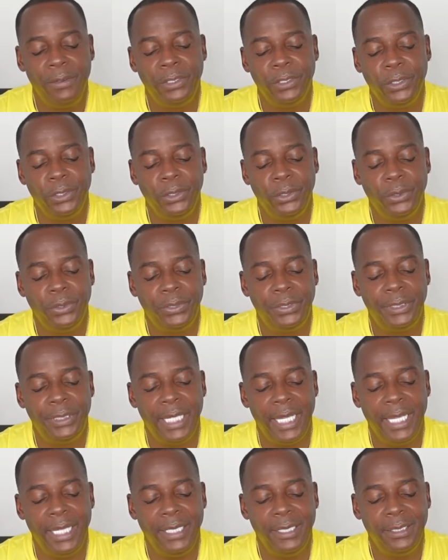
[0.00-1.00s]
do you
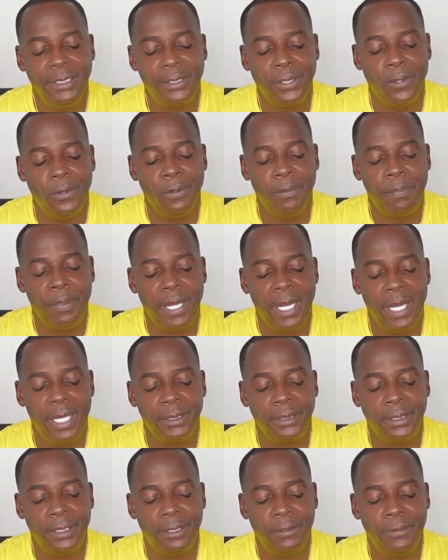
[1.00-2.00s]
stay so
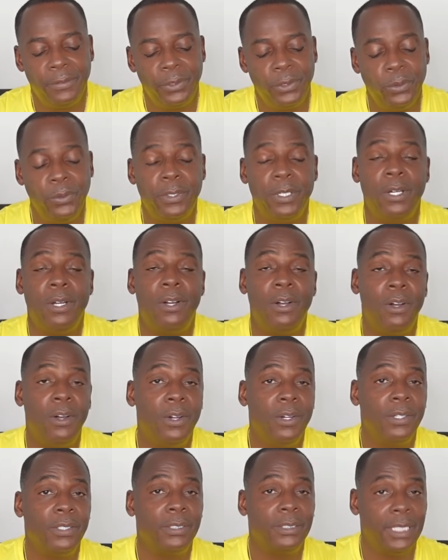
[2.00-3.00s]
positive through the
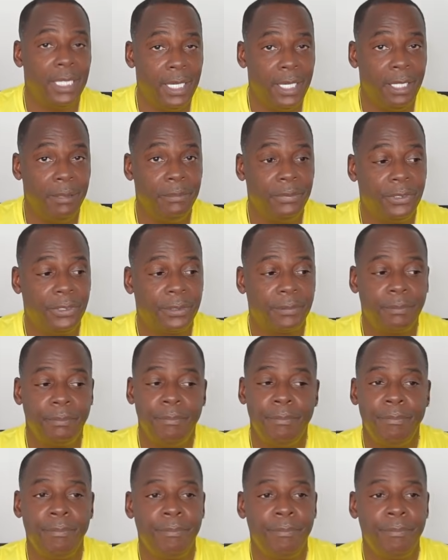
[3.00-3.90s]
hard times?